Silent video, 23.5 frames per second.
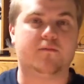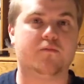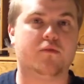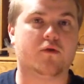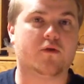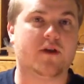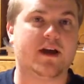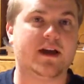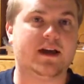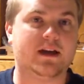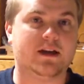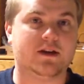
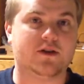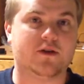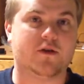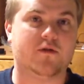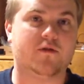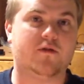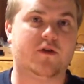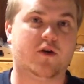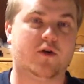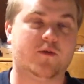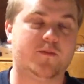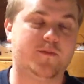break in your
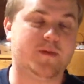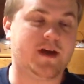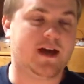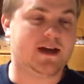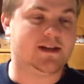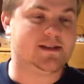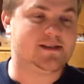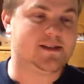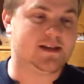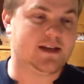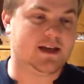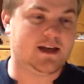foam
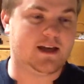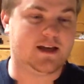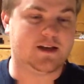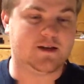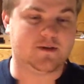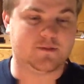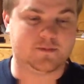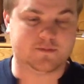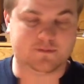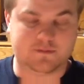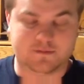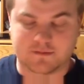pads
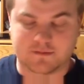again.